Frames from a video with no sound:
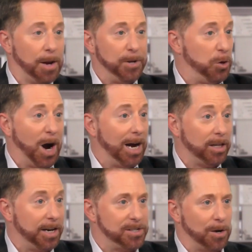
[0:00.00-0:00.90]
I mean, you
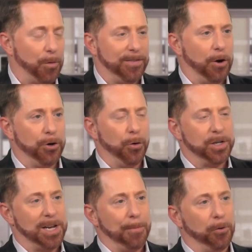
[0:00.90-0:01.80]
highlighted some right there in your
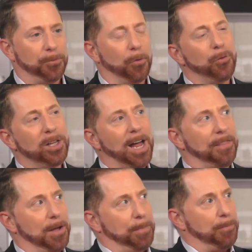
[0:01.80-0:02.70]
examples, but really I
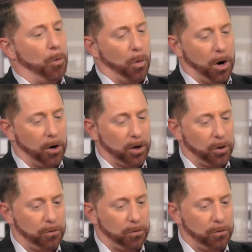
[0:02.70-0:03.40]
think people are